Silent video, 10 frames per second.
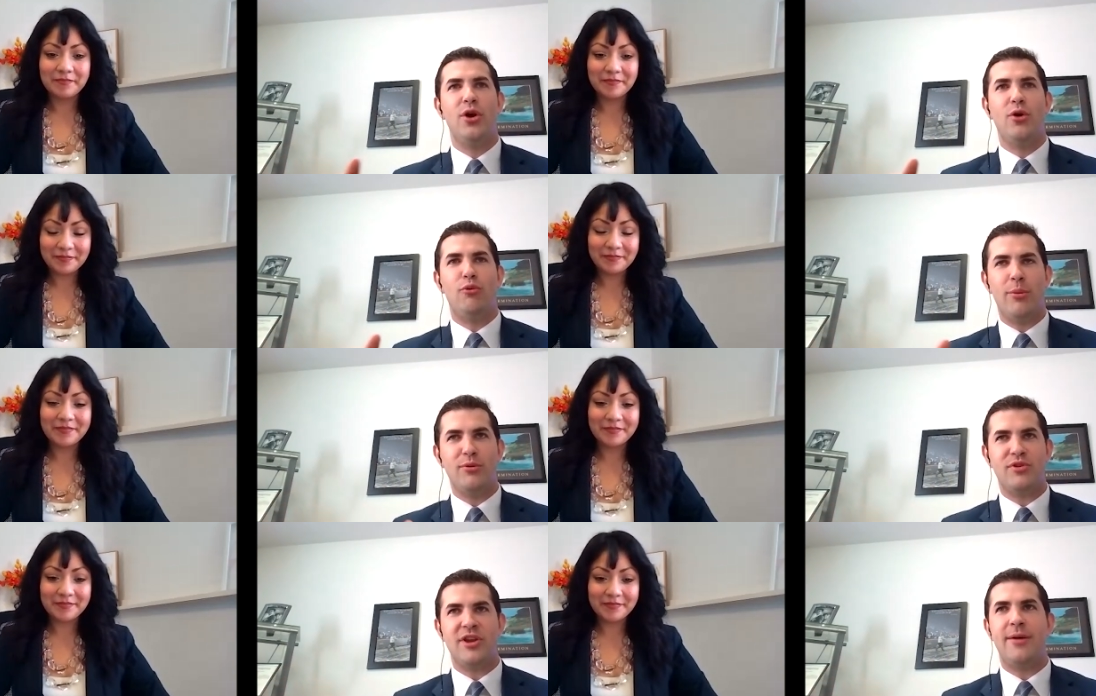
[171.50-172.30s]
Speaker 1: What
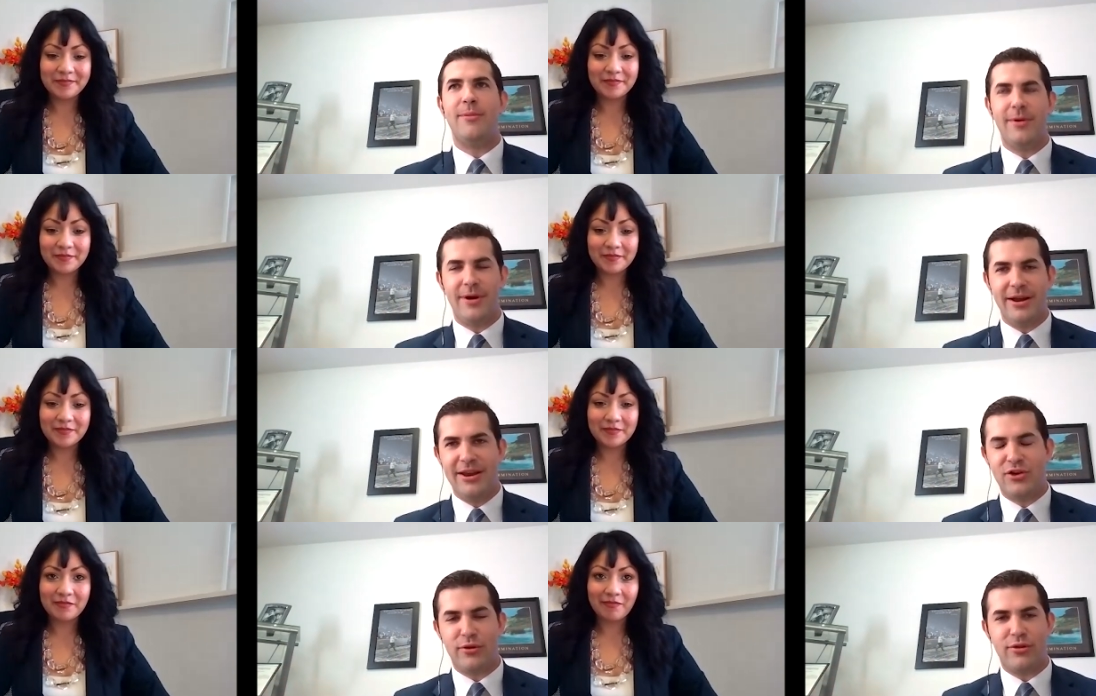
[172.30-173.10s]
were some
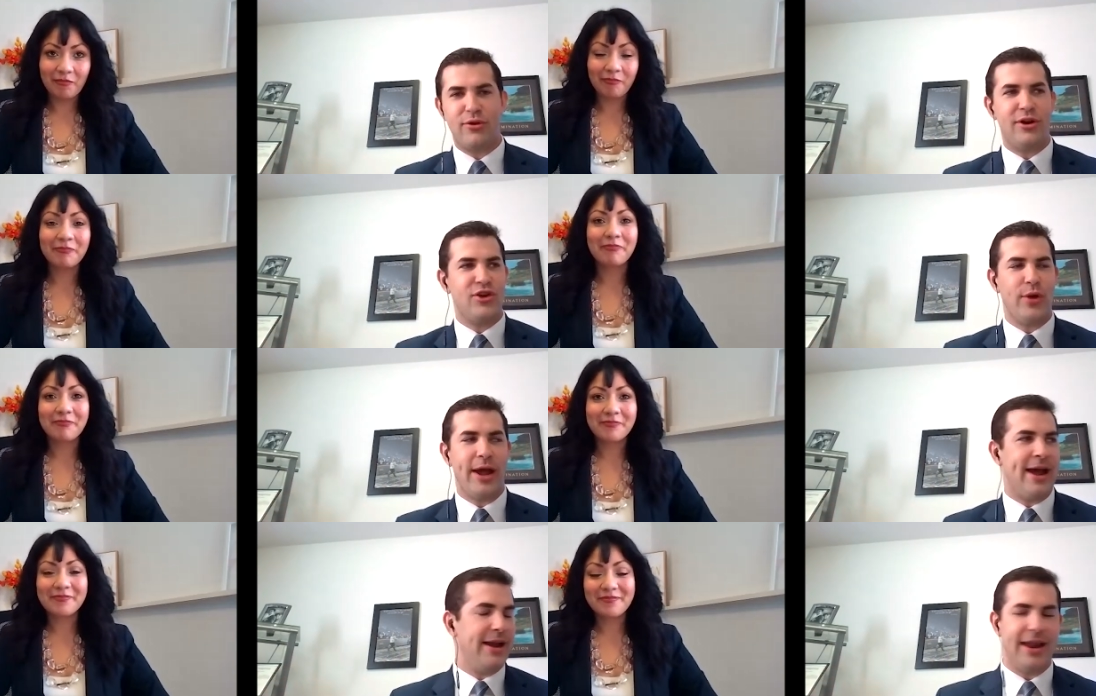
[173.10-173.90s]
initial thoughts you
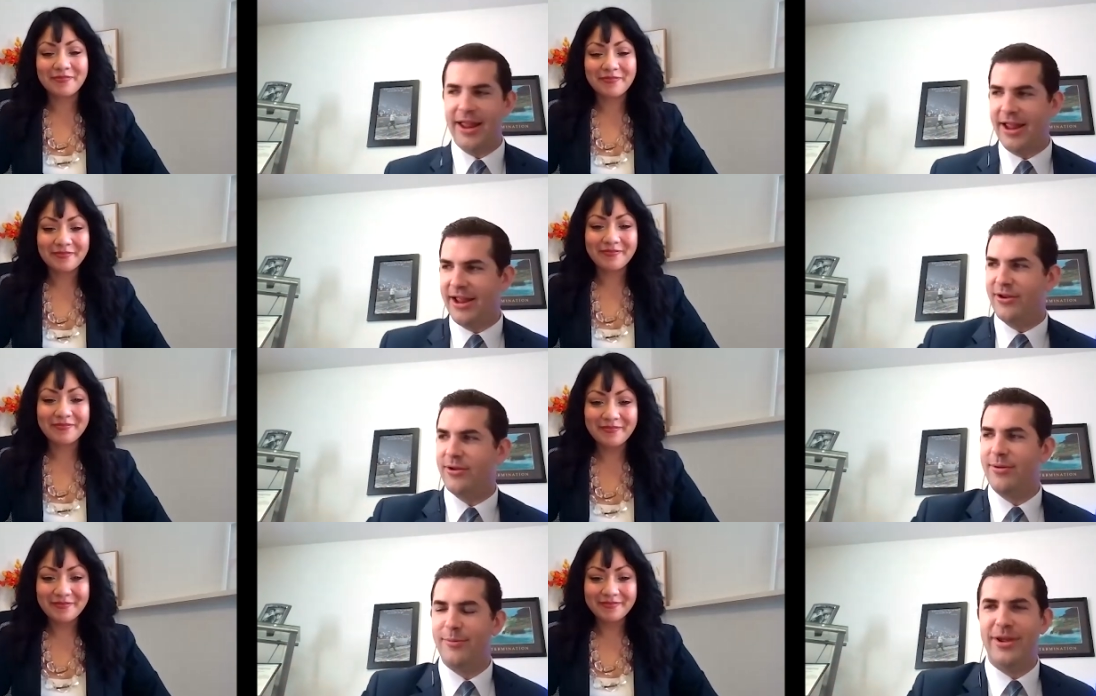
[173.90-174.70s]
had? And
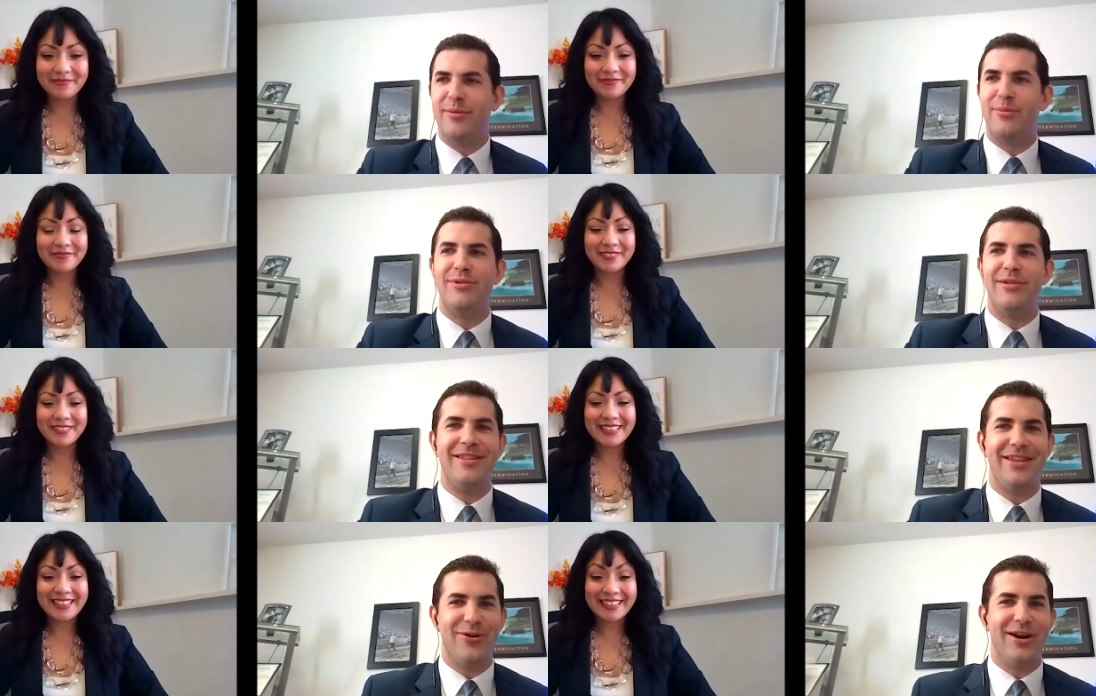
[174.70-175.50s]
be
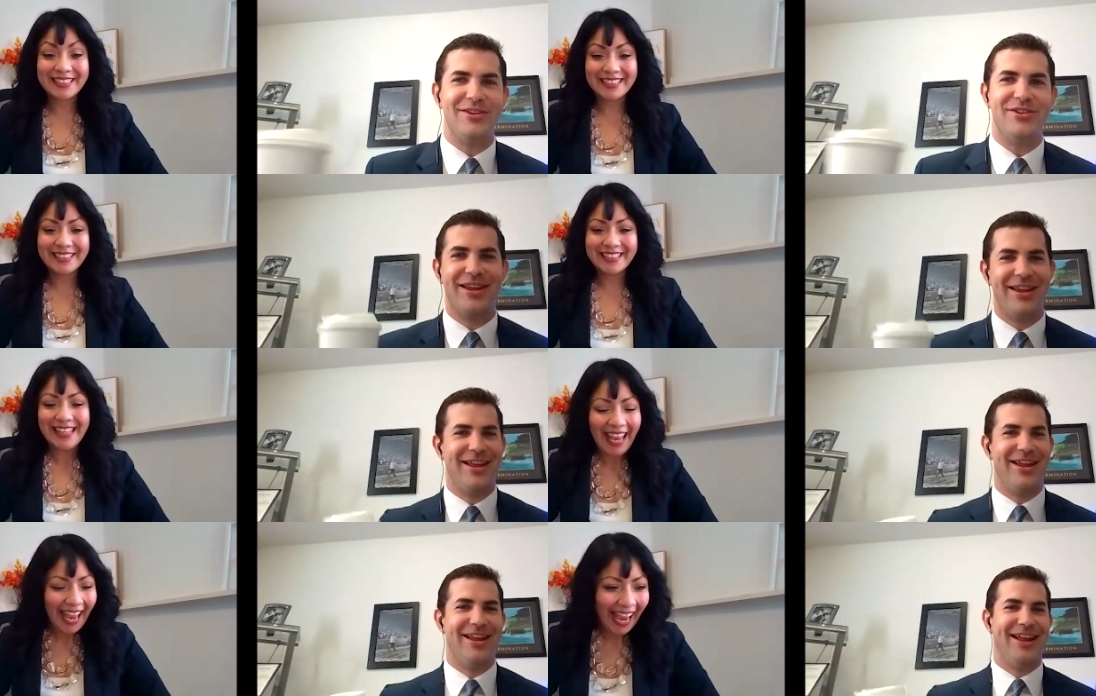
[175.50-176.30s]
completely honest.
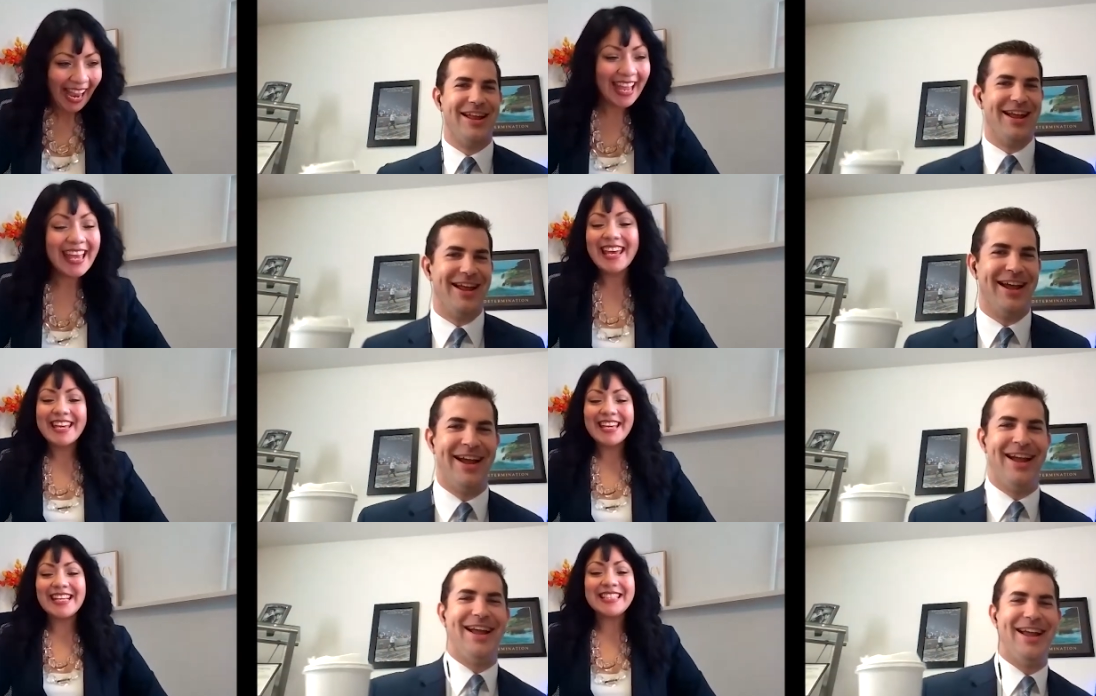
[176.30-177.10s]

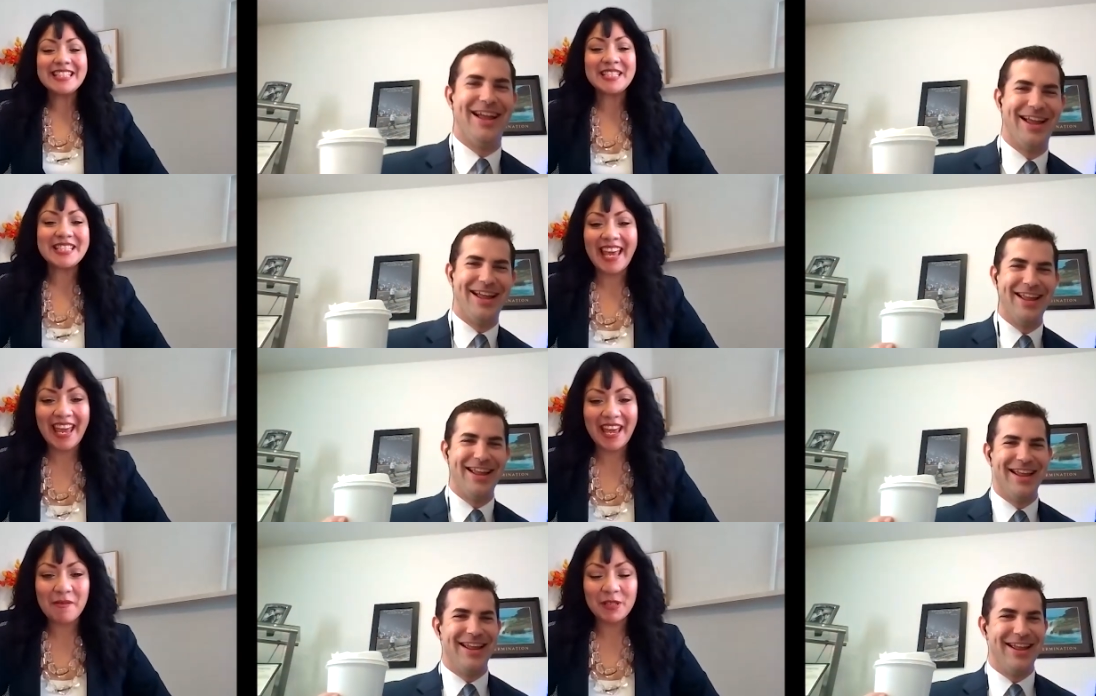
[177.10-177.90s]
Damn,
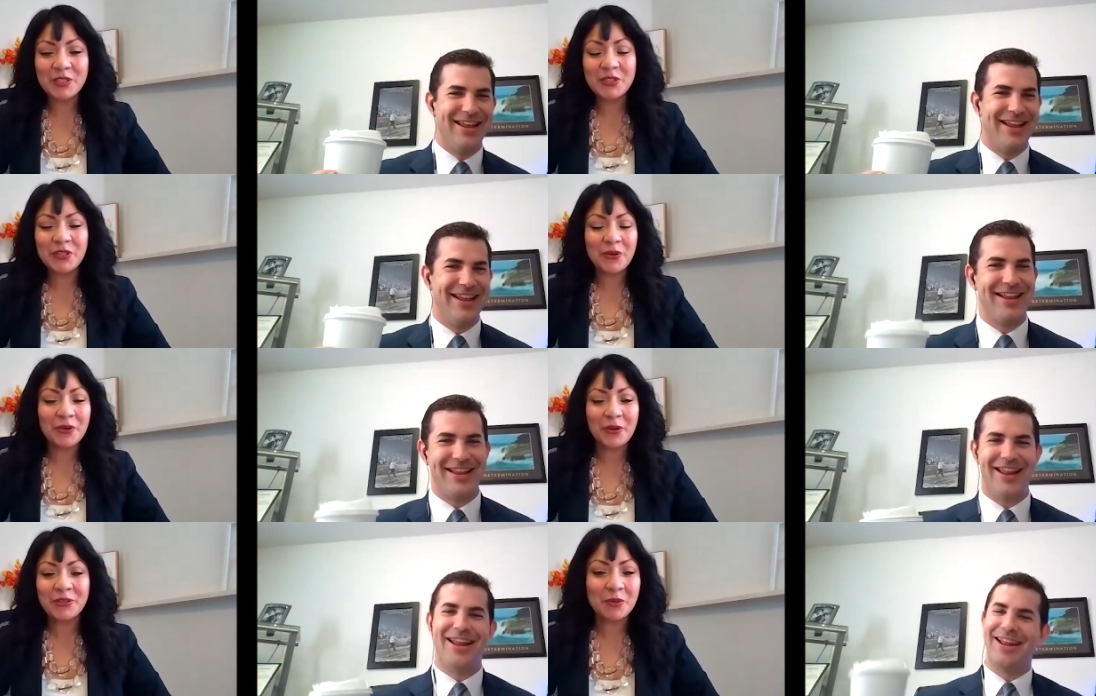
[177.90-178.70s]
Speaker 2: it's too
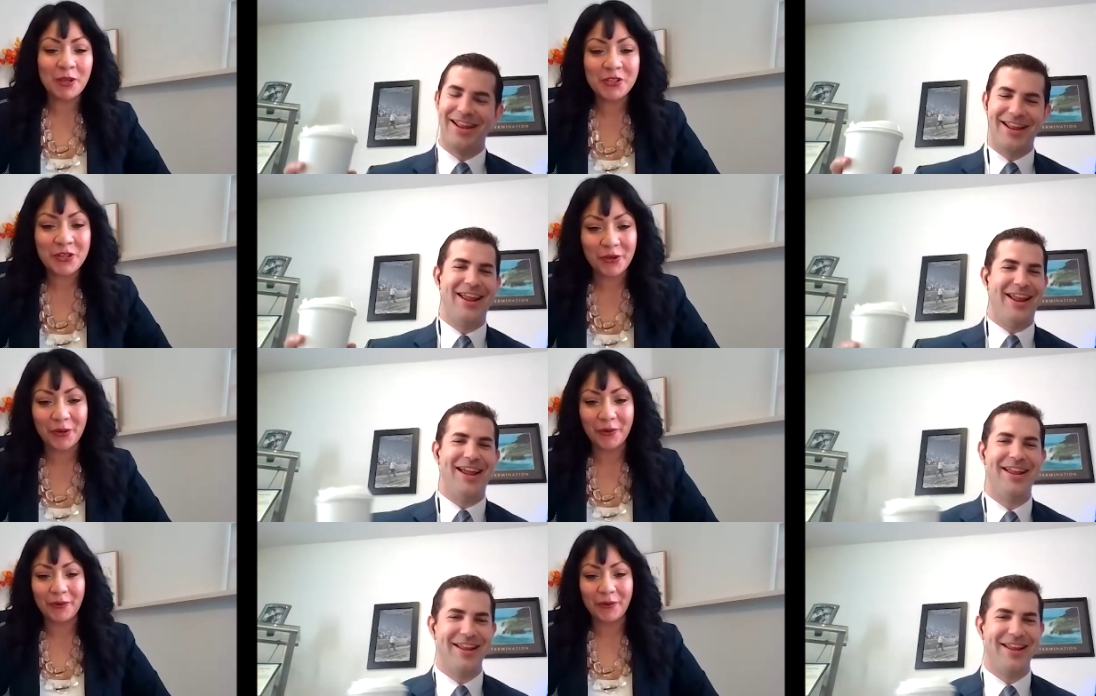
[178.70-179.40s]
good to be true.